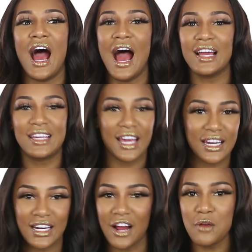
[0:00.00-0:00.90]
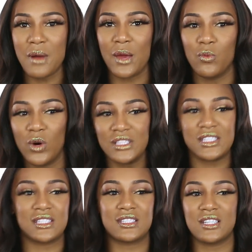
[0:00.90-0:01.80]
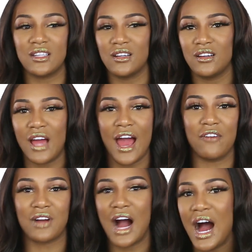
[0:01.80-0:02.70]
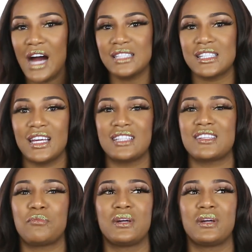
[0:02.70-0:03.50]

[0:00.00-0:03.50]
I get it, everybody wants to have content and stuff,